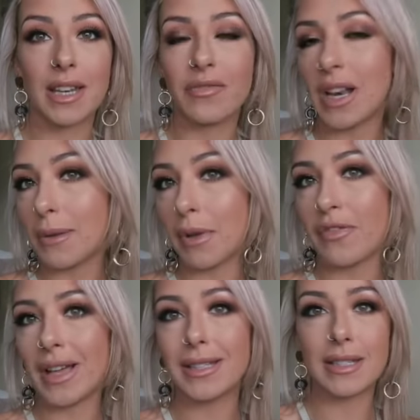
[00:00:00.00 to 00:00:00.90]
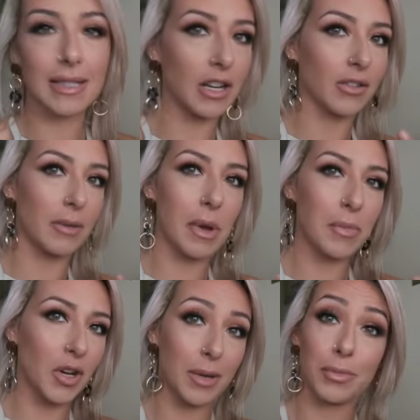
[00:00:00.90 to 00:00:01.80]
and I feel like my face is lighter than my
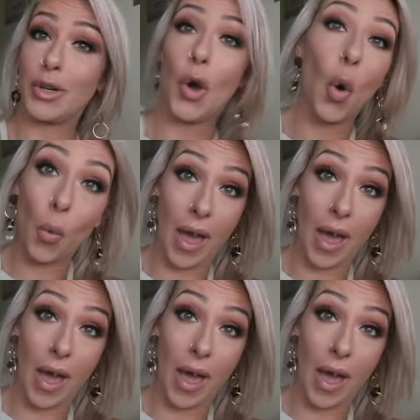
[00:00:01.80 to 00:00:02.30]
body, but oh